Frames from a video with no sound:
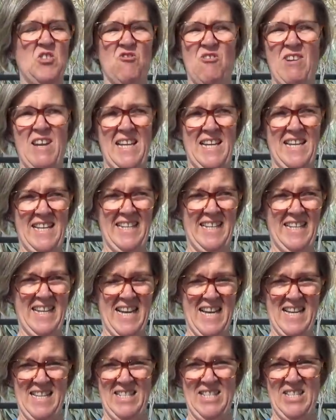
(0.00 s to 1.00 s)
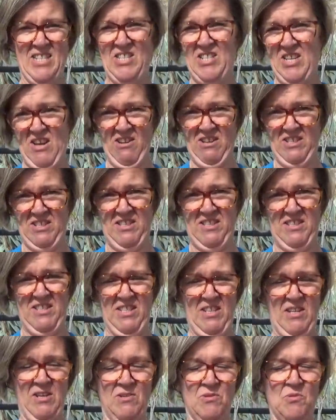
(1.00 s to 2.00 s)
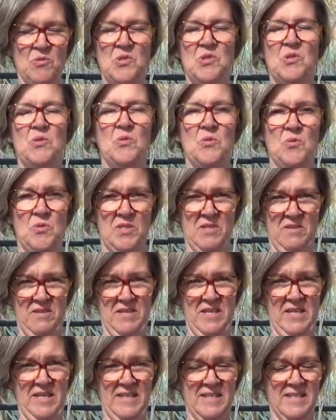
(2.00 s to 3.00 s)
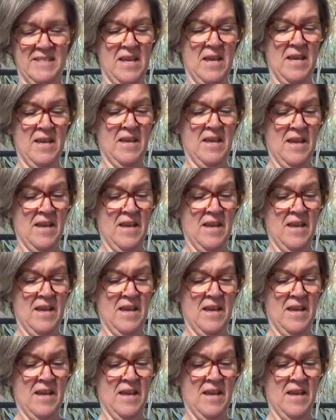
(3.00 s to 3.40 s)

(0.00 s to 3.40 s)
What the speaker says: drilling and dust and all sorts of things.